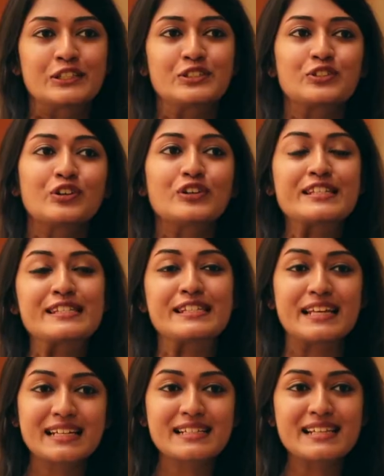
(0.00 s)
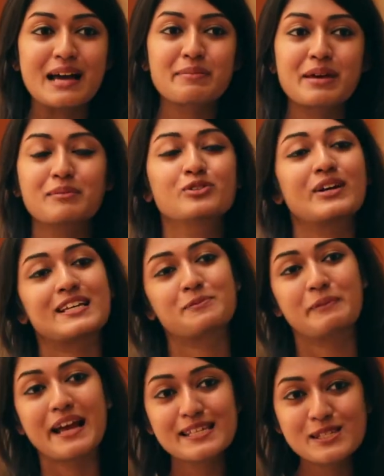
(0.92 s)
So since I'm able to
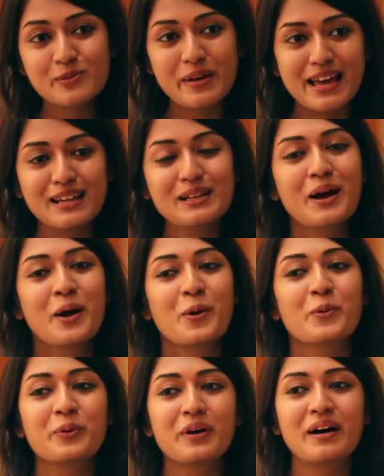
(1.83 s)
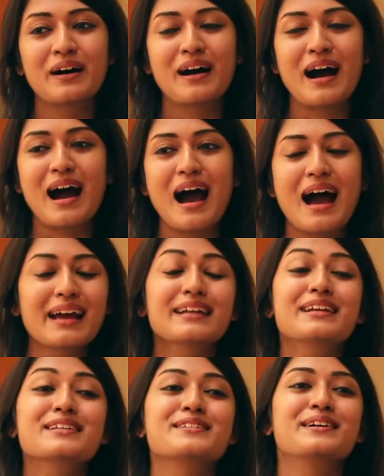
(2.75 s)
express well,
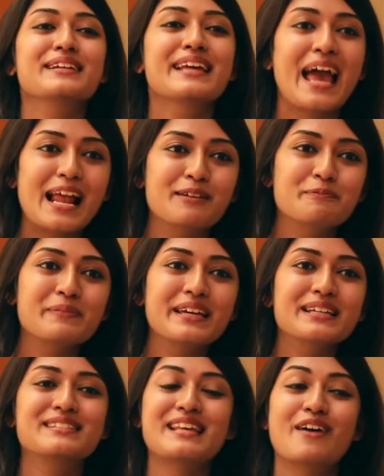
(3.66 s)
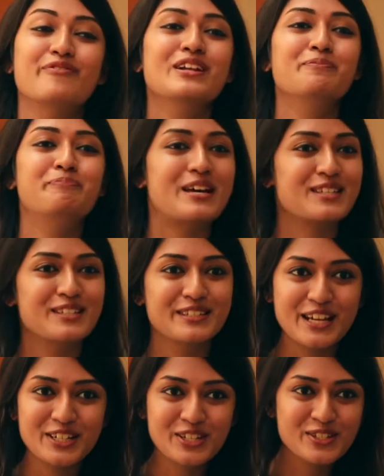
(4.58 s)
it has really helped me in several
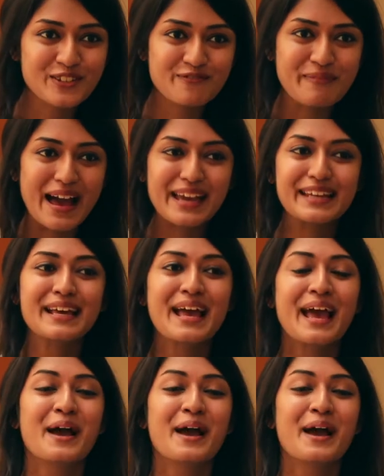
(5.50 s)
presentations of mine.